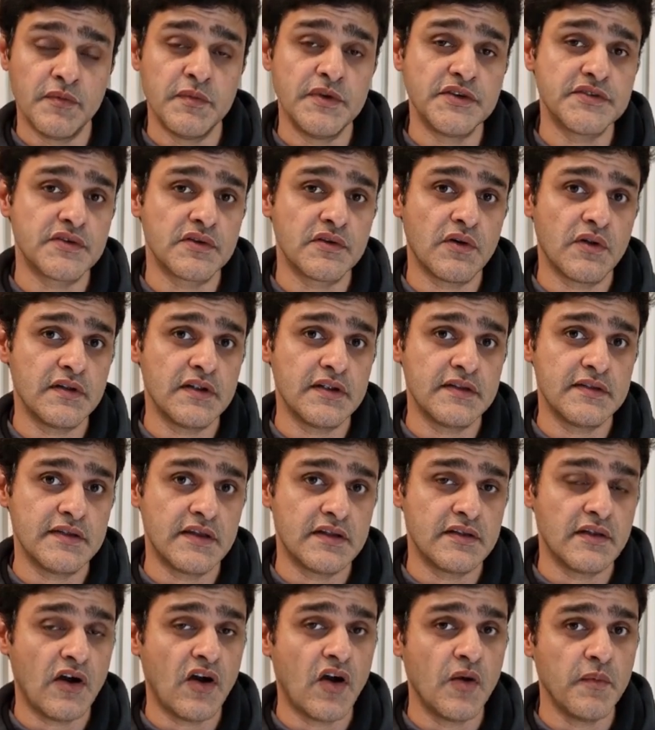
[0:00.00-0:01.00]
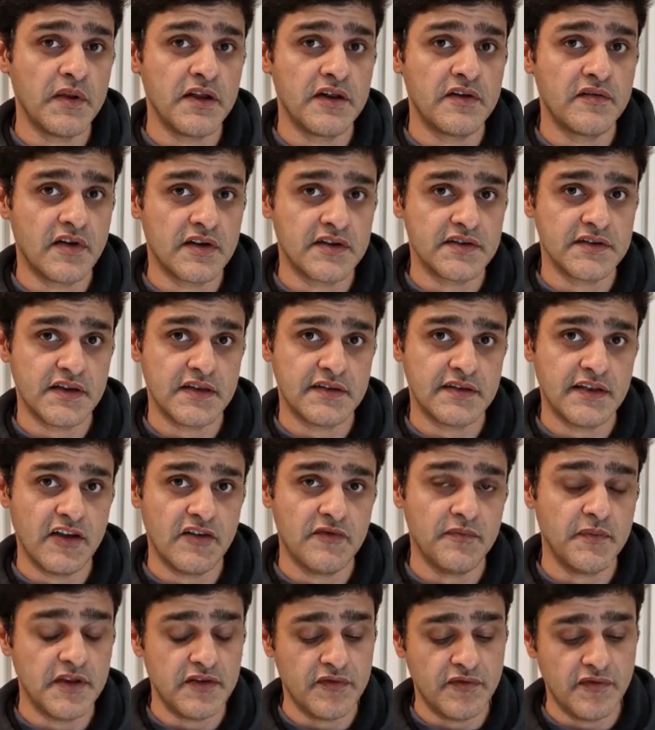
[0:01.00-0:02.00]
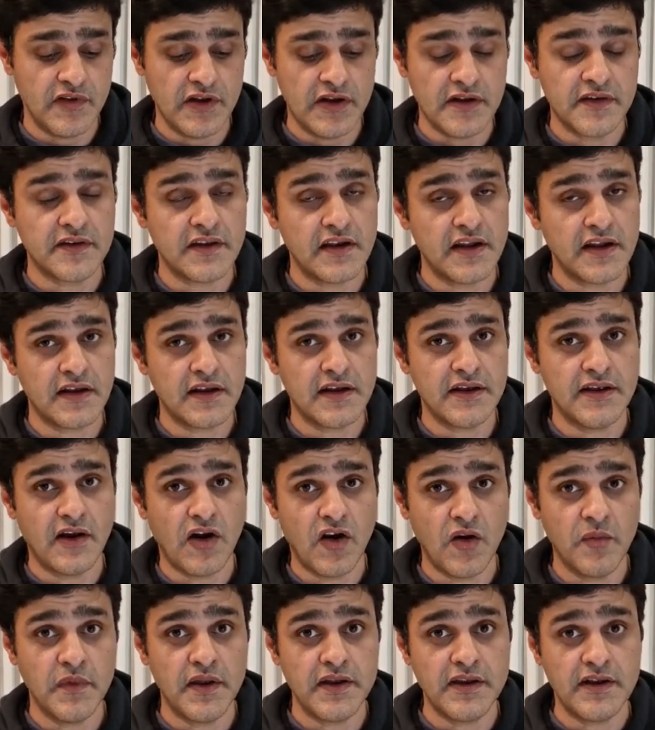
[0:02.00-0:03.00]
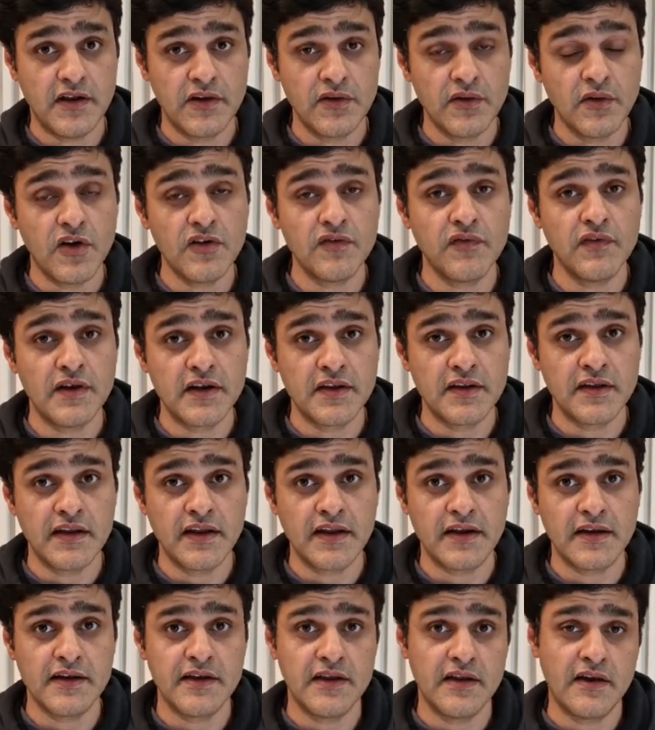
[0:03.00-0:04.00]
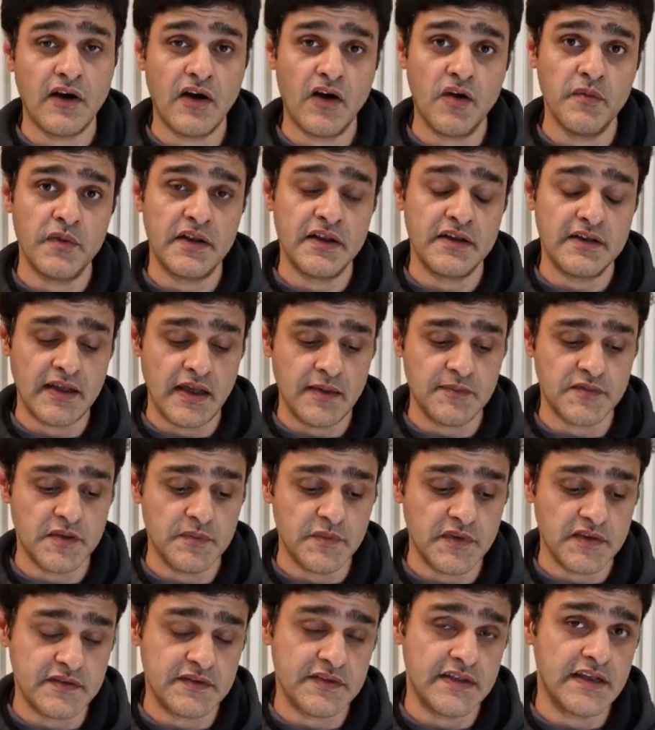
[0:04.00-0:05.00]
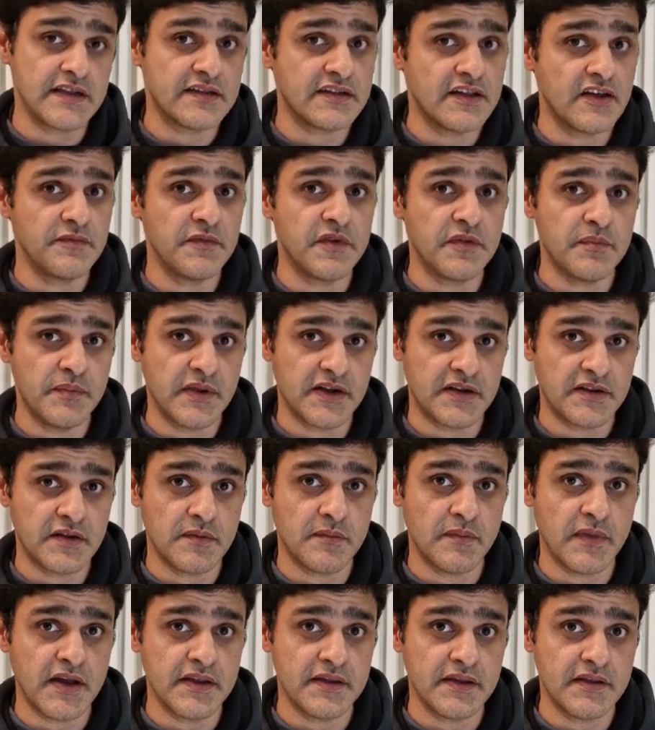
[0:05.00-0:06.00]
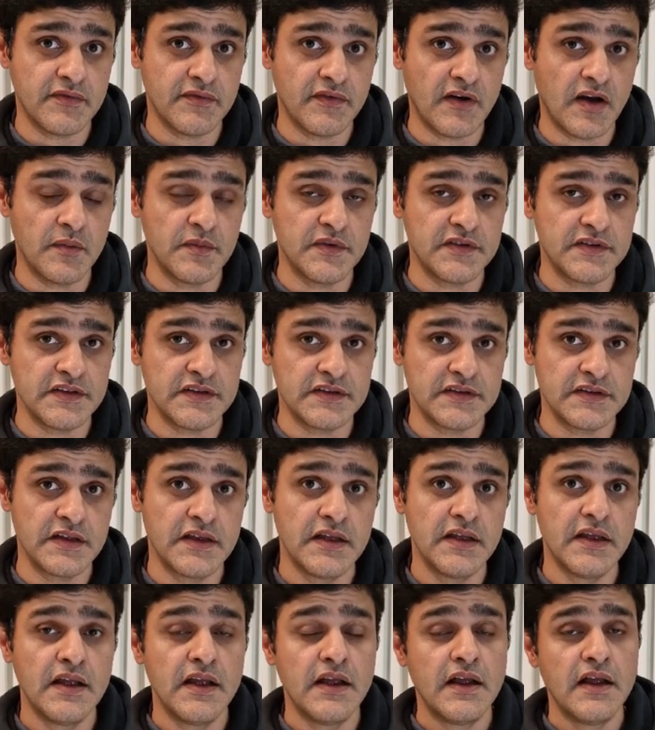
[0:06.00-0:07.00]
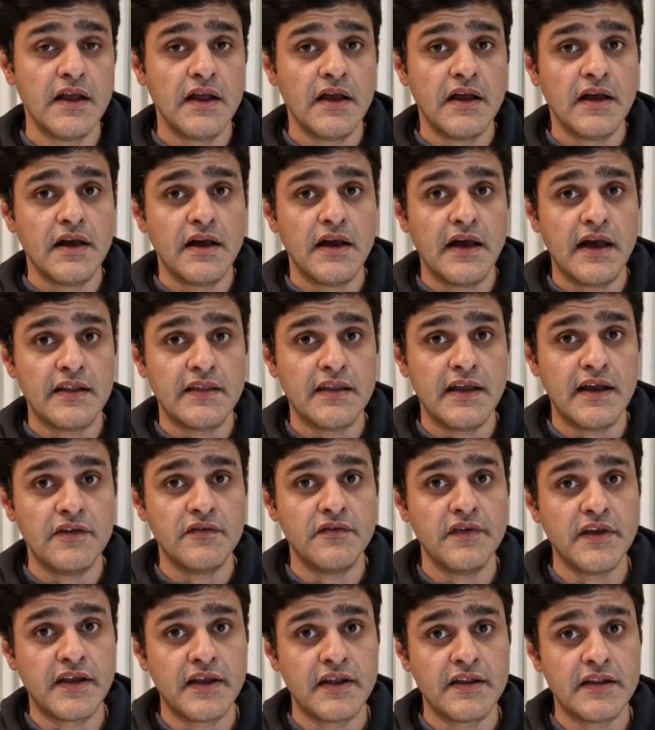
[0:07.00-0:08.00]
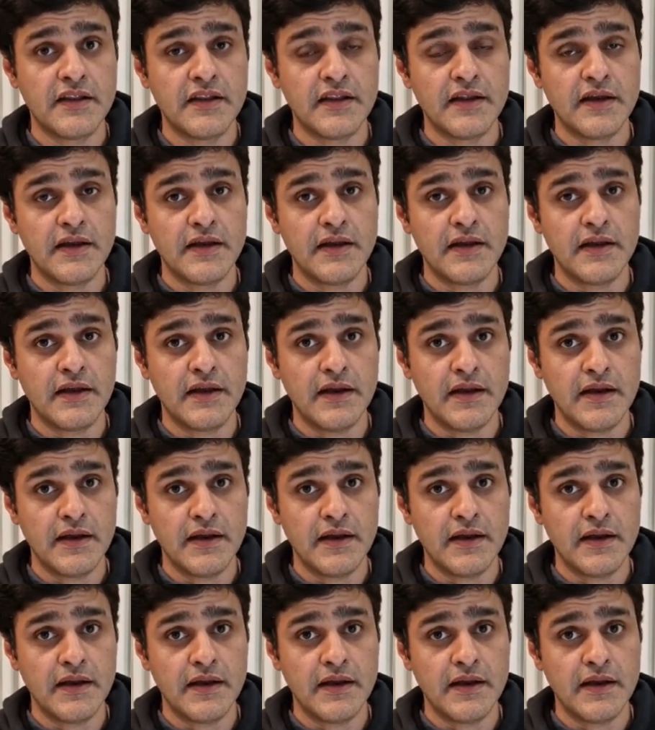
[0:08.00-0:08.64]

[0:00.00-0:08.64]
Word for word: information on it that how many drug charts have been filled correctly, how many are not filled correctly, how many times the mistakes have been picked up by the pharmacist. And then we can uh,